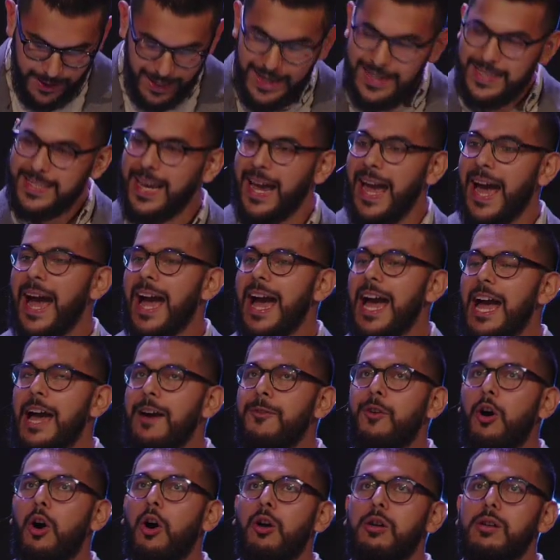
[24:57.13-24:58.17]
and to
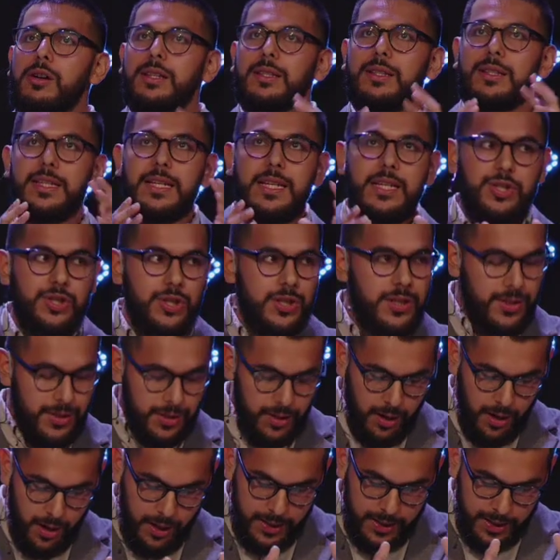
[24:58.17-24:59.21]
have our allegiance
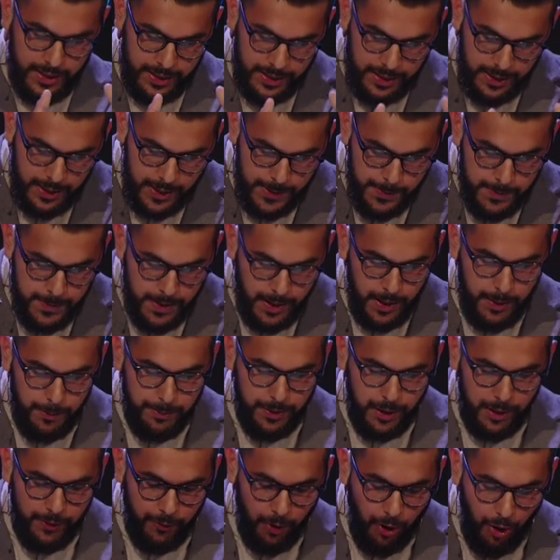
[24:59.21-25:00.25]
on him
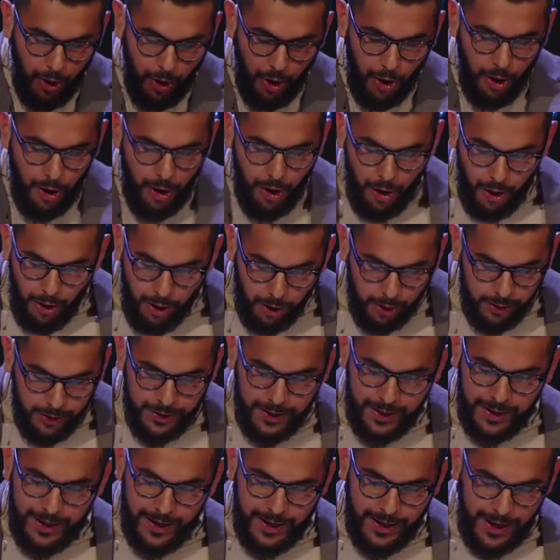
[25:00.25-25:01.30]
above
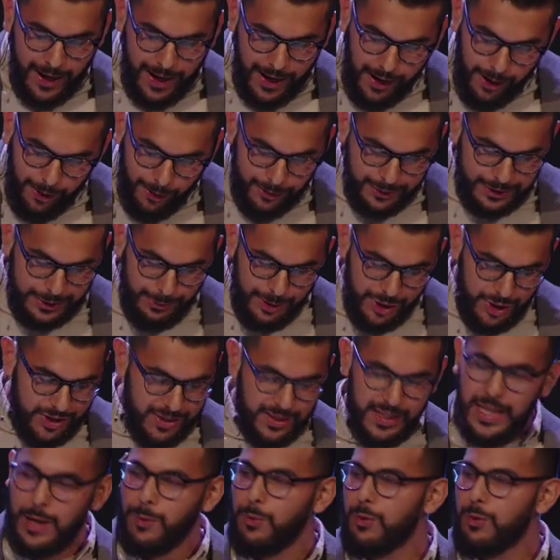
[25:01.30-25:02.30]
all else. Let me just say